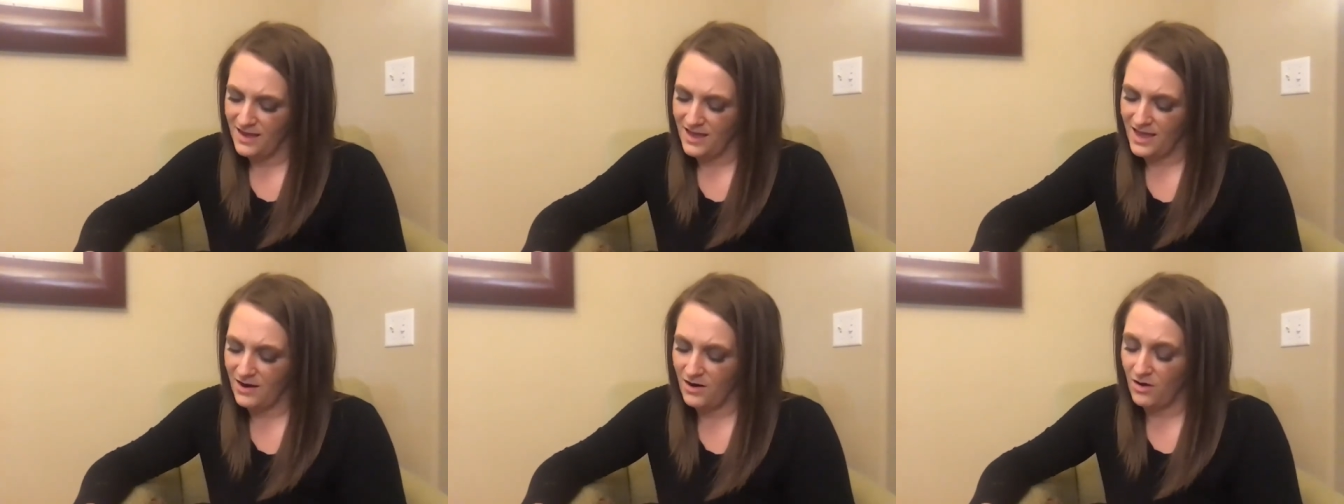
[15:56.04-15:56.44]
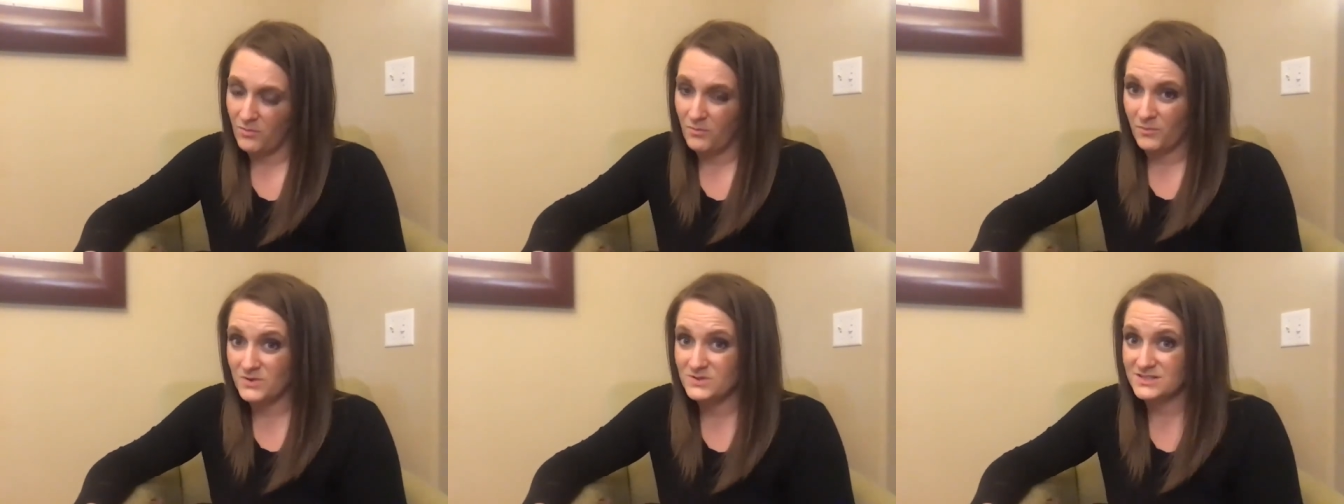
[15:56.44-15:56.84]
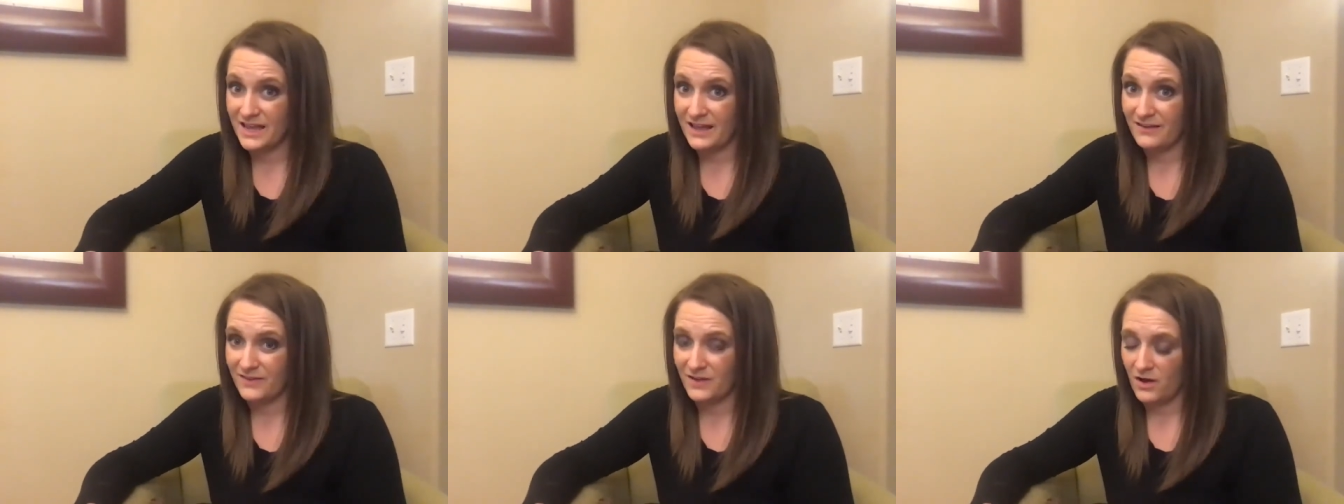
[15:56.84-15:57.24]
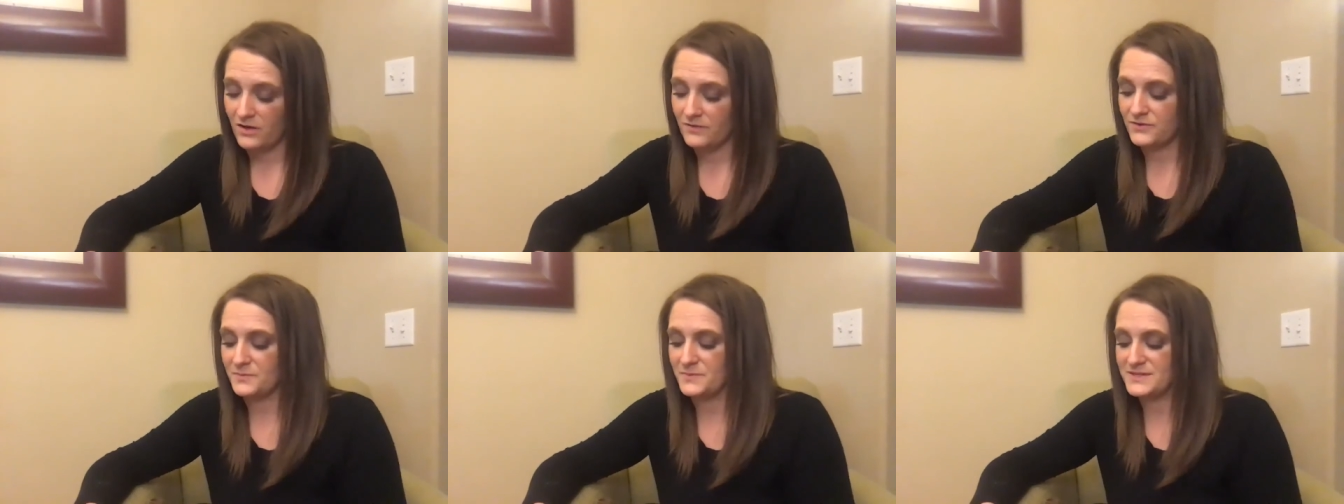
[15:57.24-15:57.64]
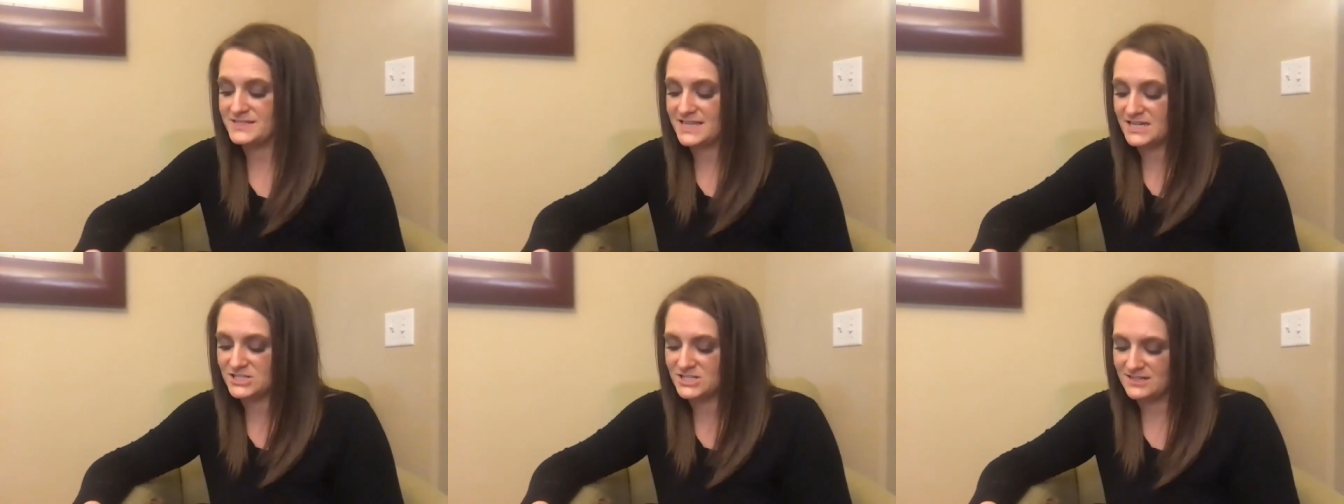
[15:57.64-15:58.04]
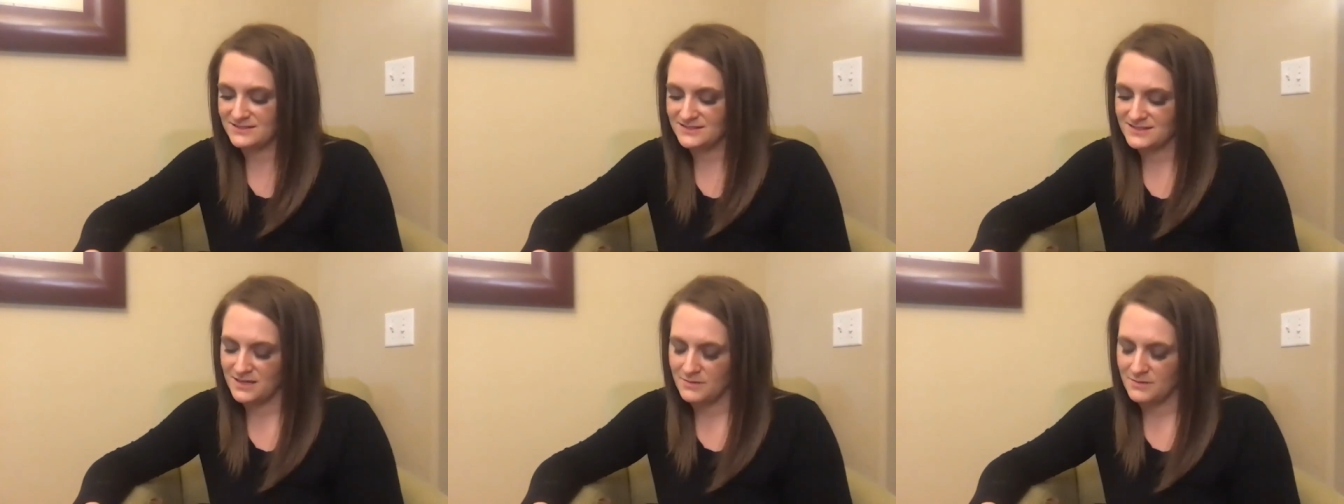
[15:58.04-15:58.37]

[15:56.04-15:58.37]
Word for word: and most likely all of your possessions.